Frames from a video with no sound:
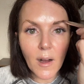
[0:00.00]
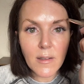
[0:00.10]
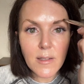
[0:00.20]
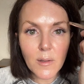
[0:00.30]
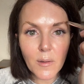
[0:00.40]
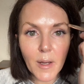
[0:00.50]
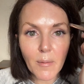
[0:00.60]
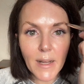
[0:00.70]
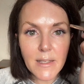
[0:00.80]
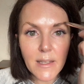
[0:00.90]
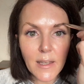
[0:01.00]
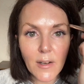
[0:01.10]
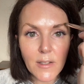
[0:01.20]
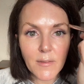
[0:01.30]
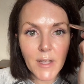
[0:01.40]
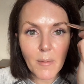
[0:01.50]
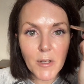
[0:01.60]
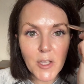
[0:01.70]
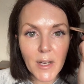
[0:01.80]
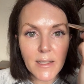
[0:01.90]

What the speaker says: also erase the years of damage that